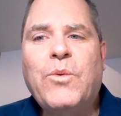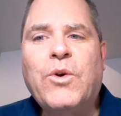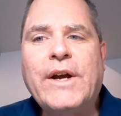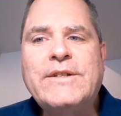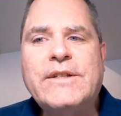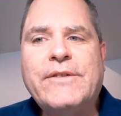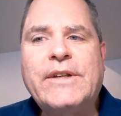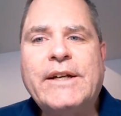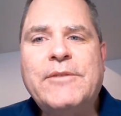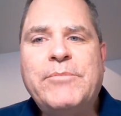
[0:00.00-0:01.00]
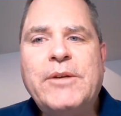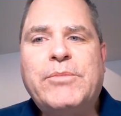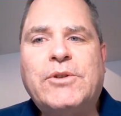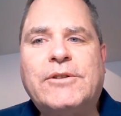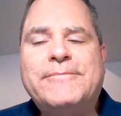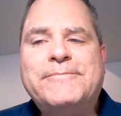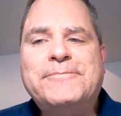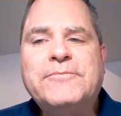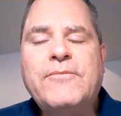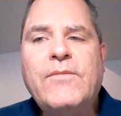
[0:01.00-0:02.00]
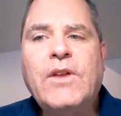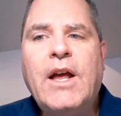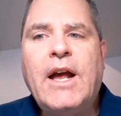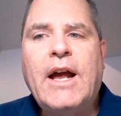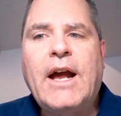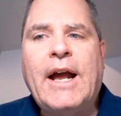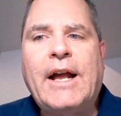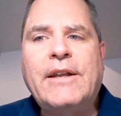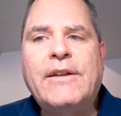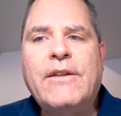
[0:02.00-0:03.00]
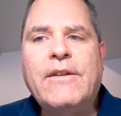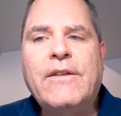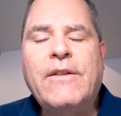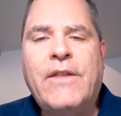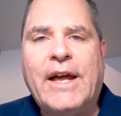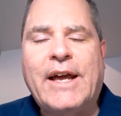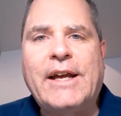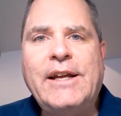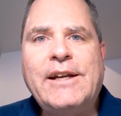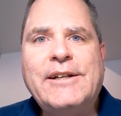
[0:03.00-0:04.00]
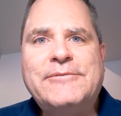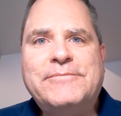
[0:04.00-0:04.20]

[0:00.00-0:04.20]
were a stiff necked people. And they,